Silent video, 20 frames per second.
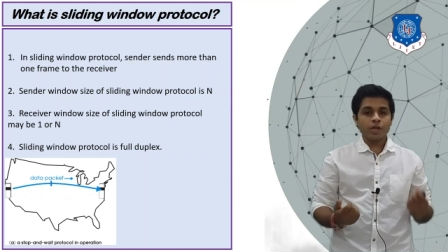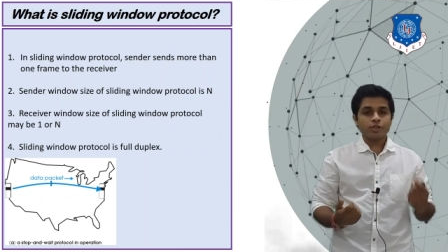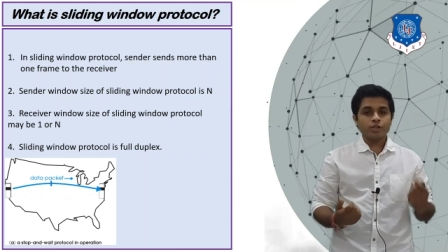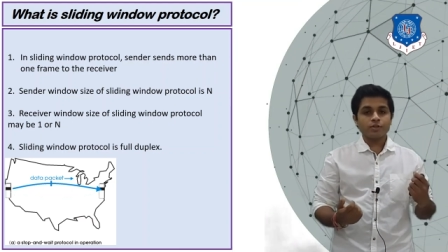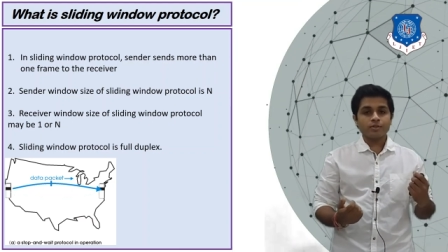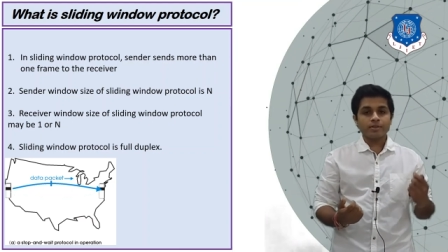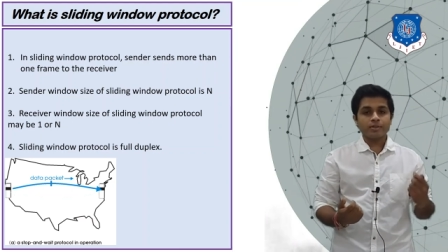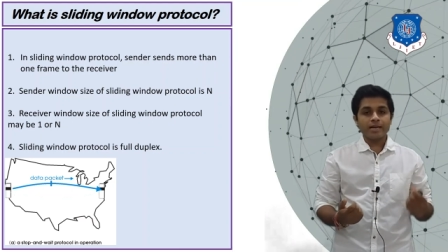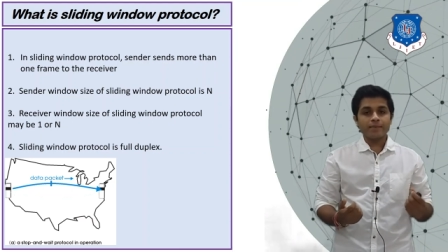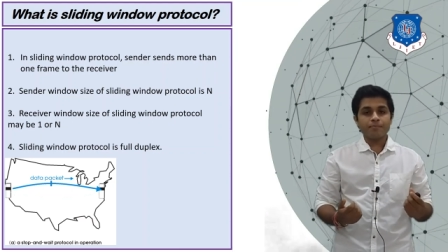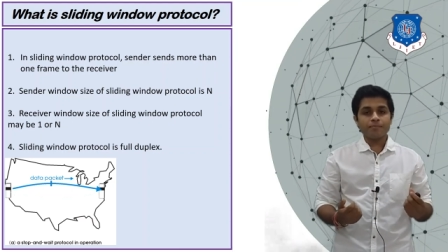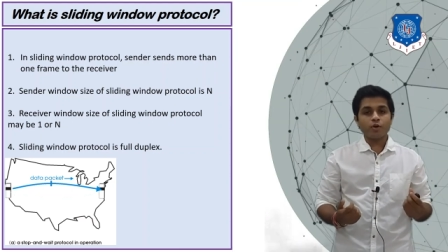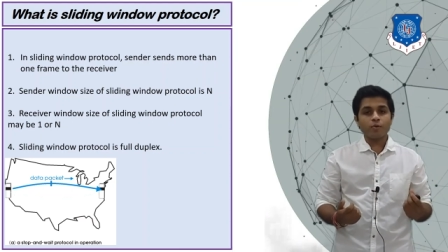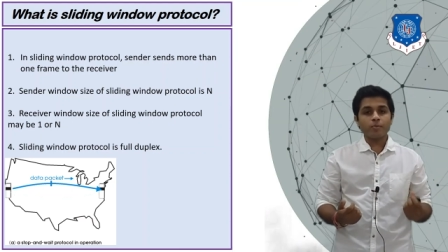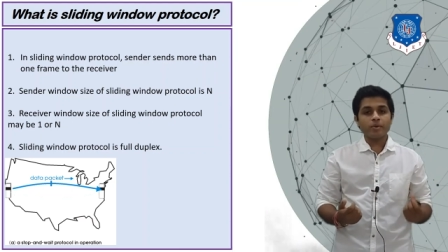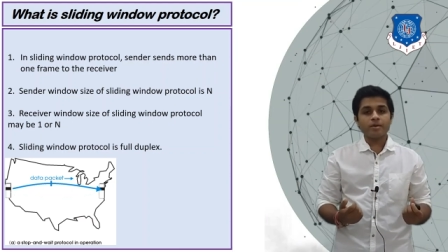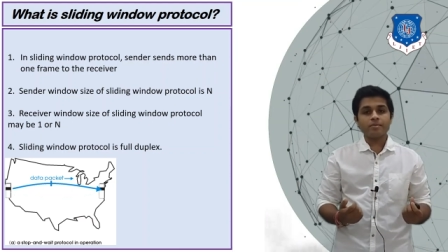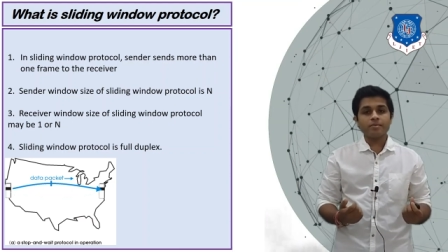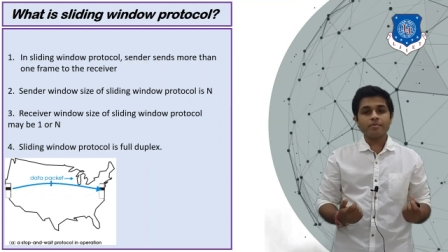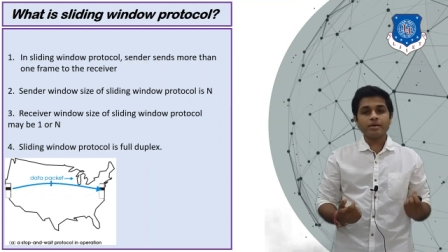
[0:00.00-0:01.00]
so that
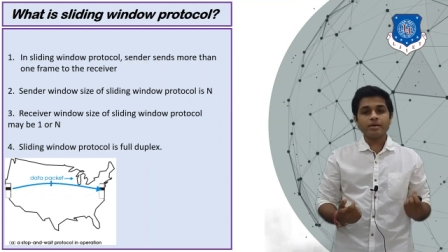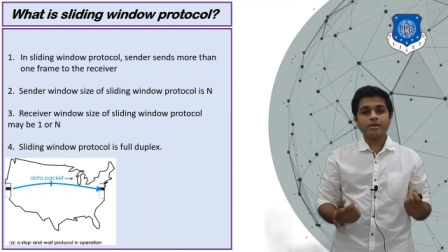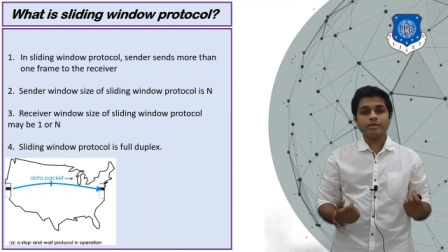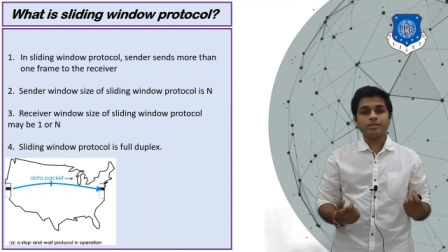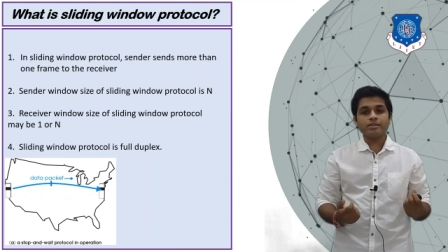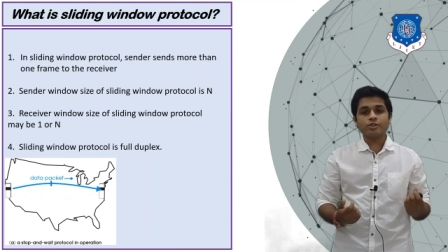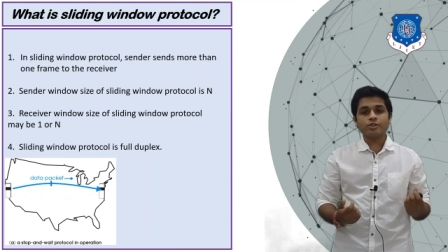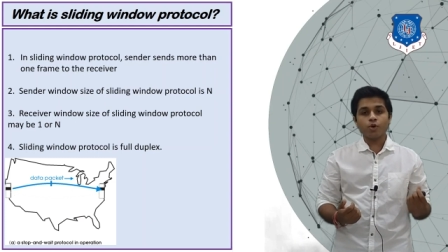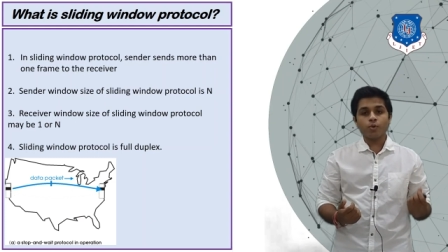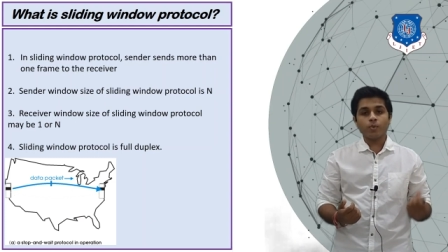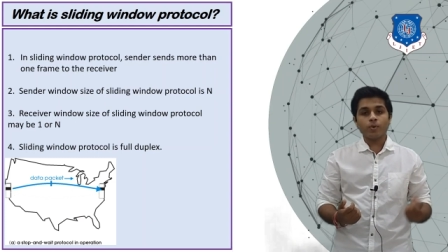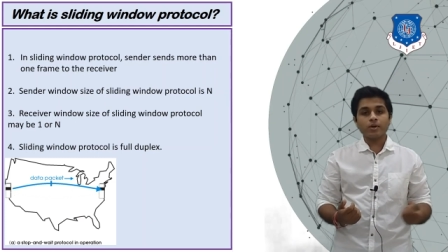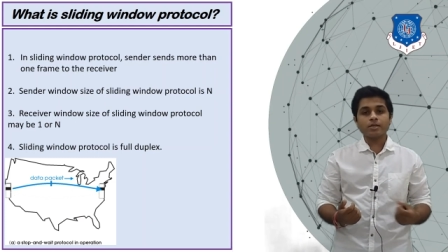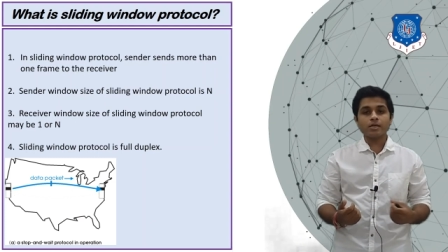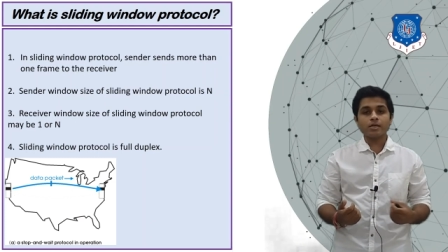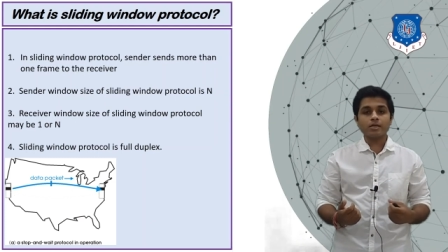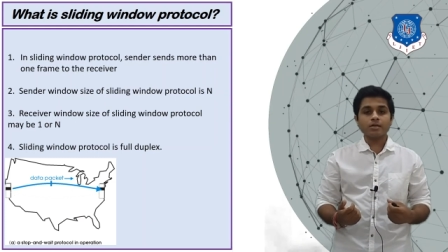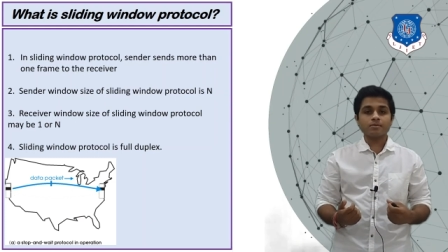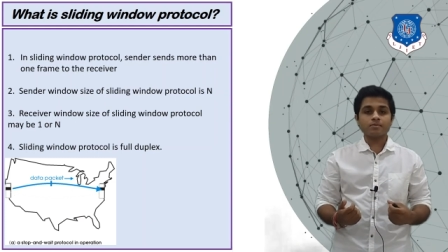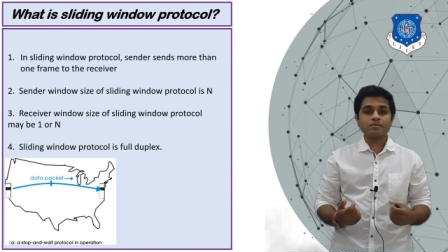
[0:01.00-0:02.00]
problem is
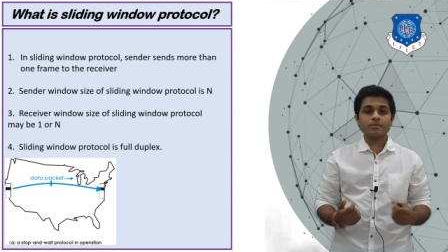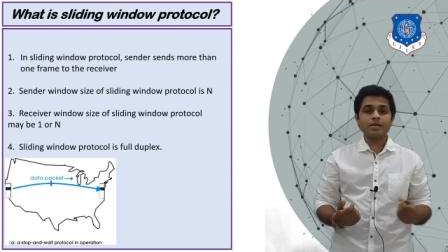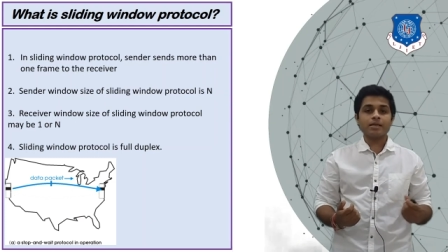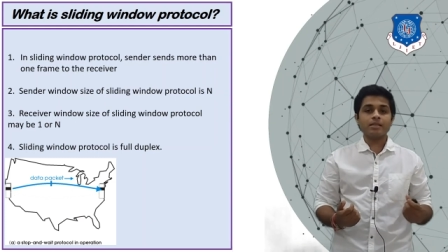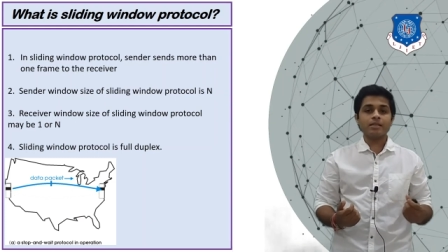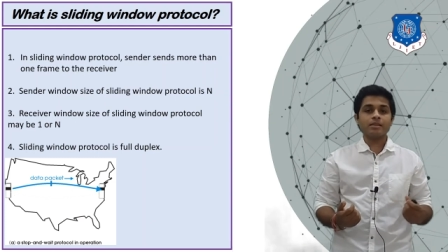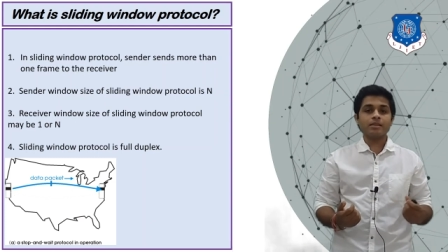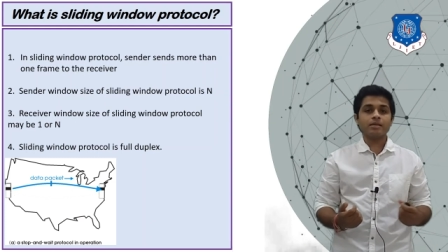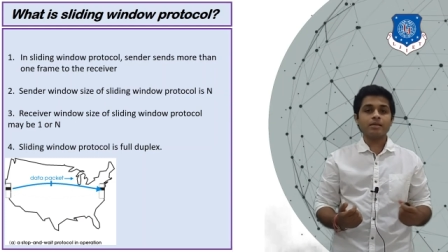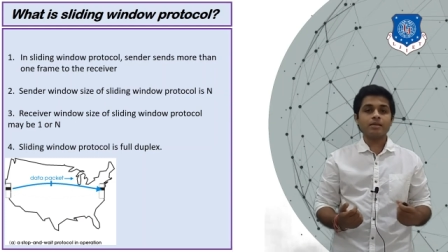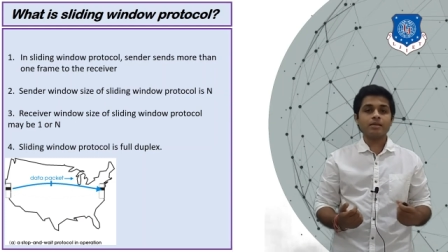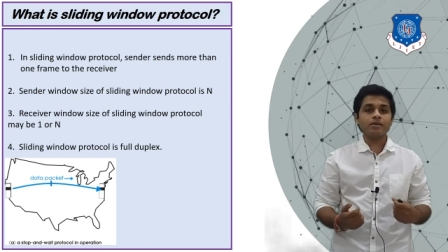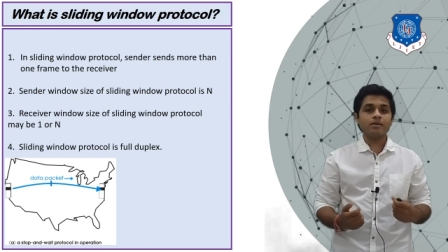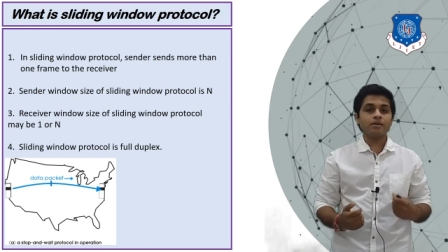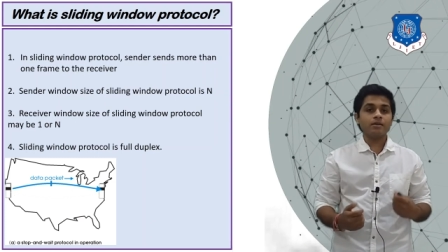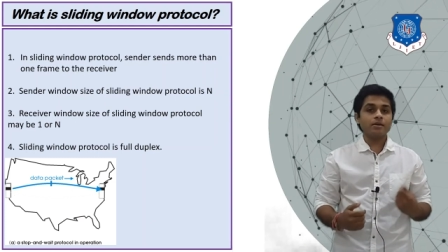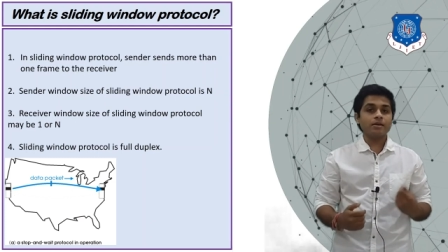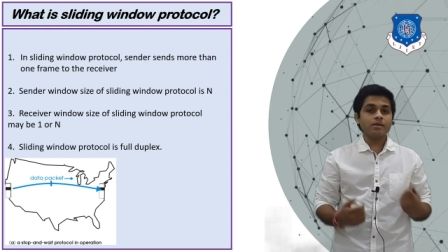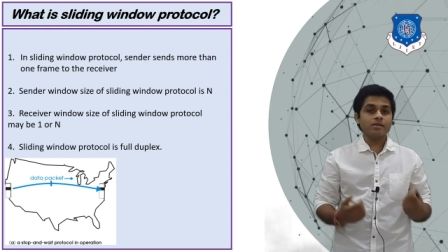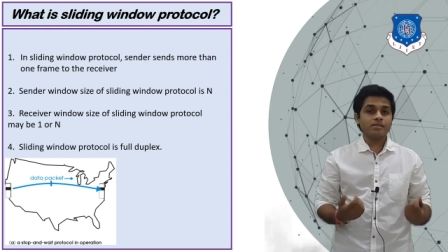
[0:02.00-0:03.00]
overcome in the
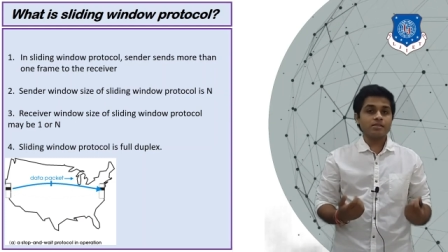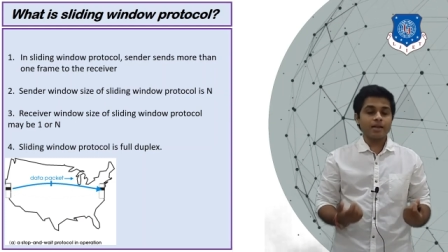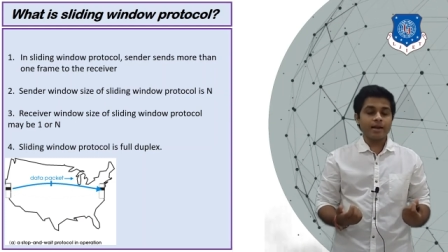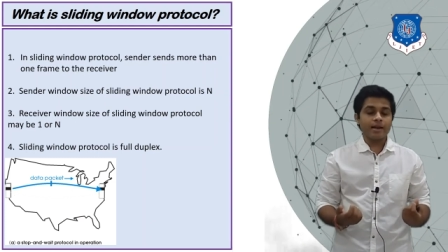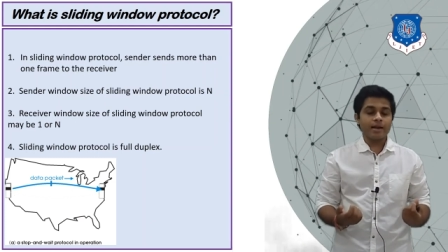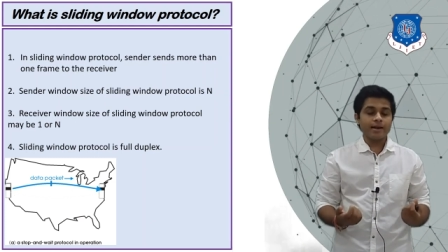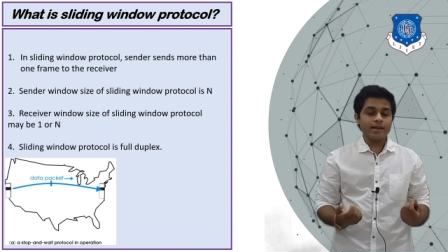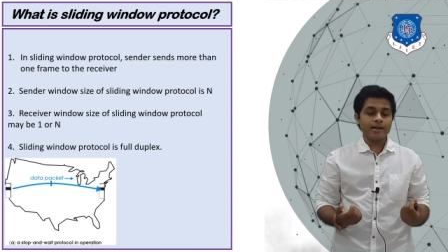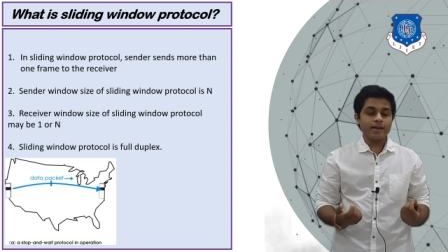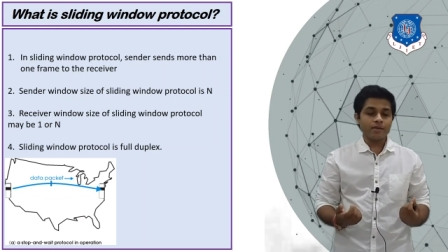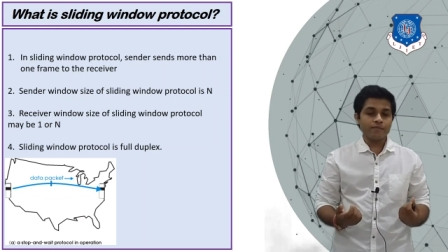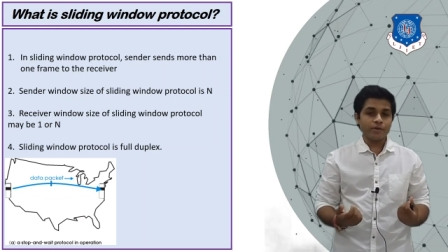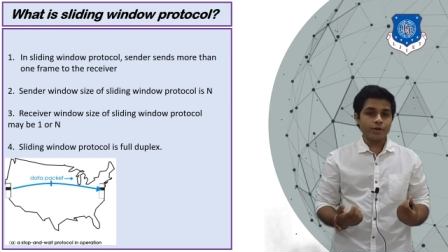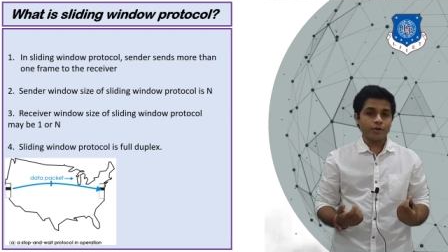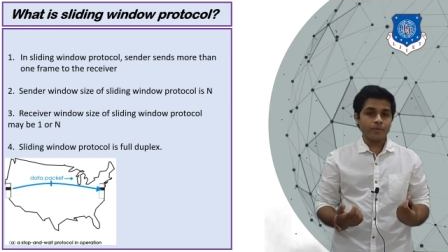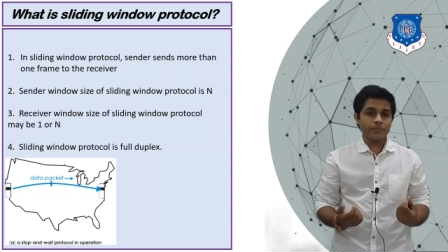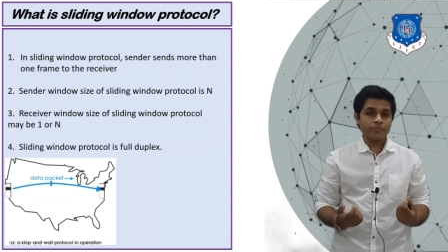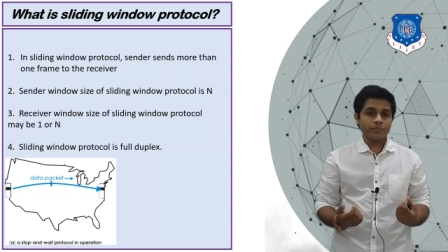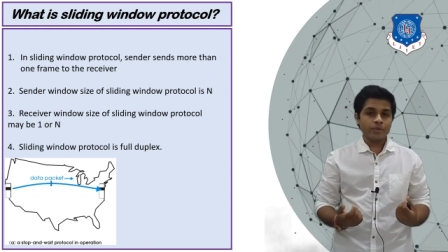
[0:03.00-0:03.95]
sliding window